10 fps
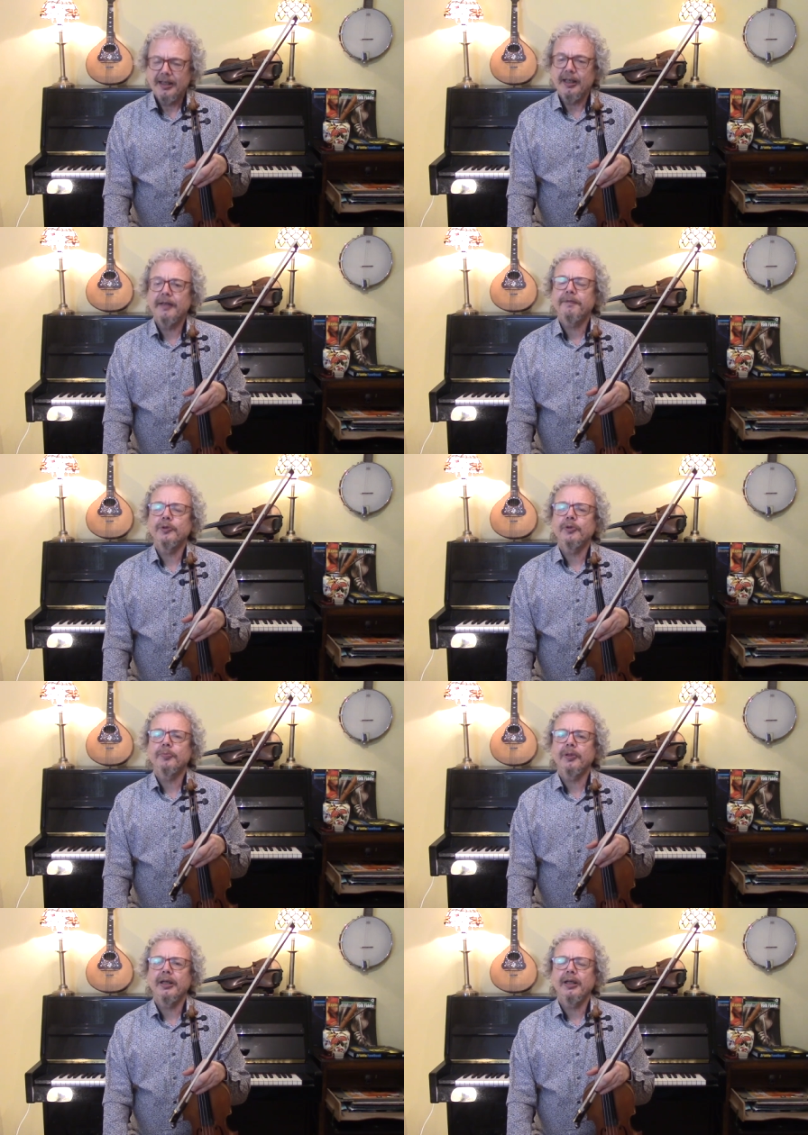If you
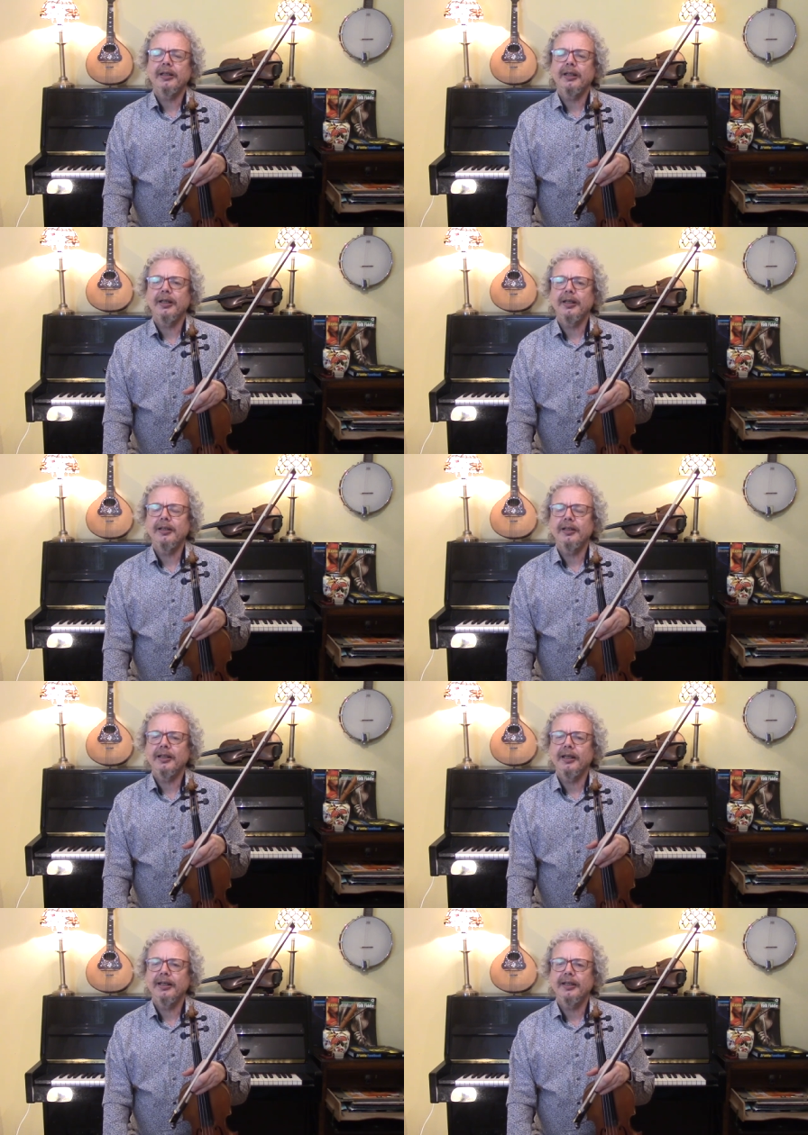were playing
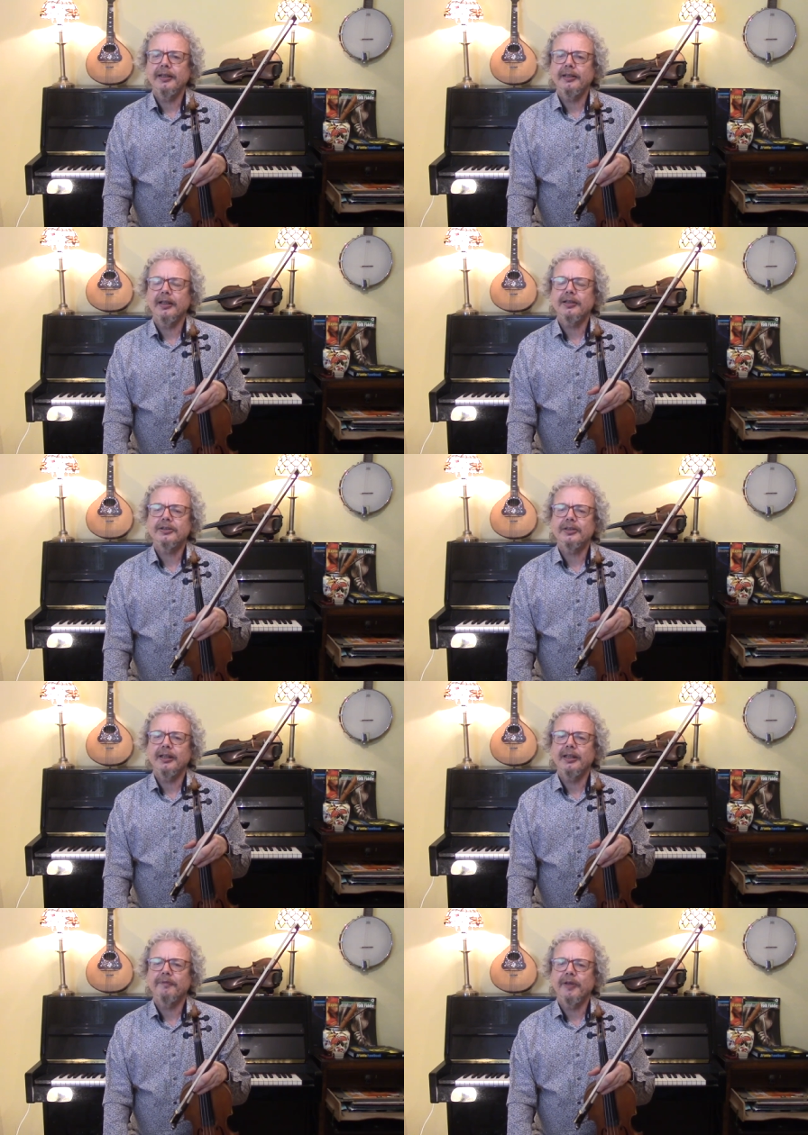in a, let's
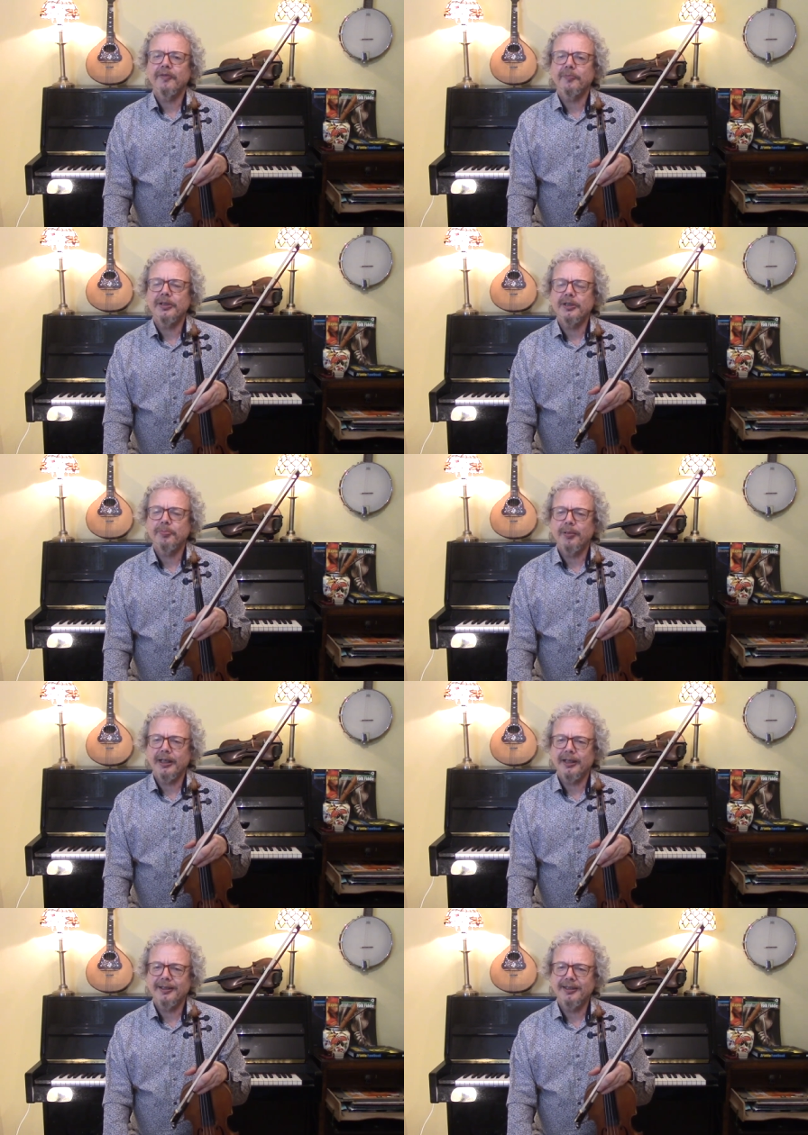say, a five-piece
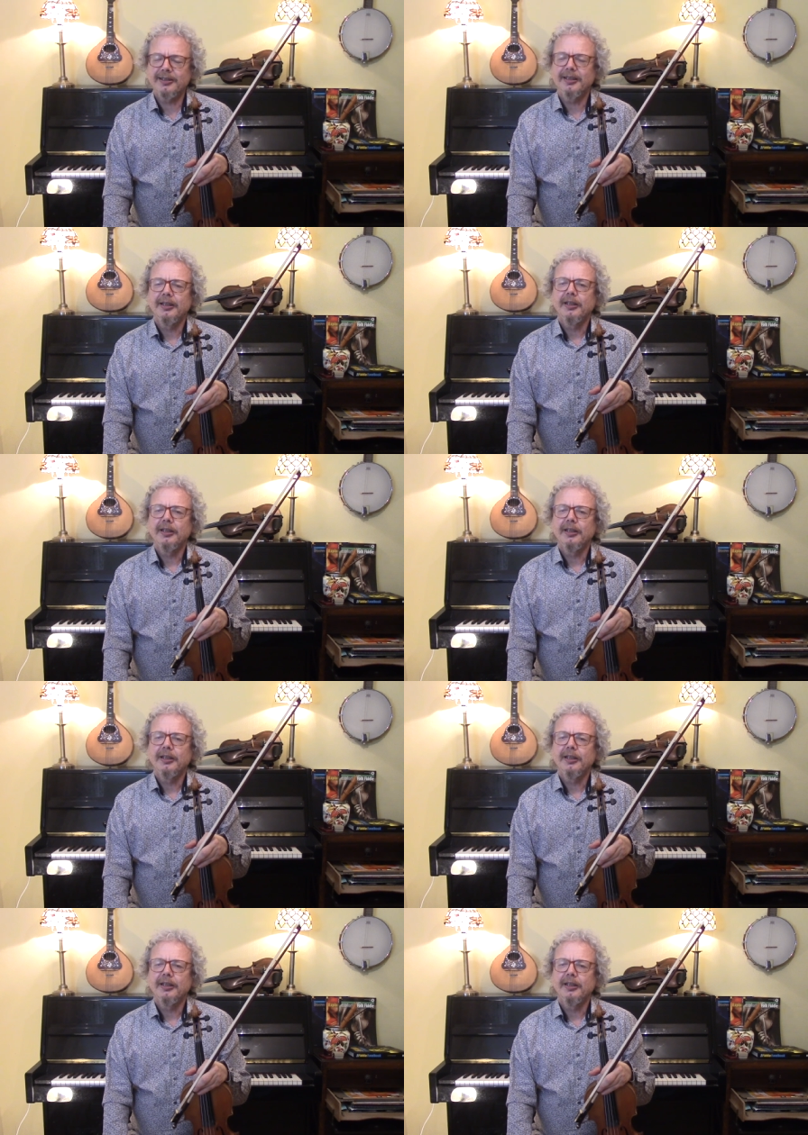band,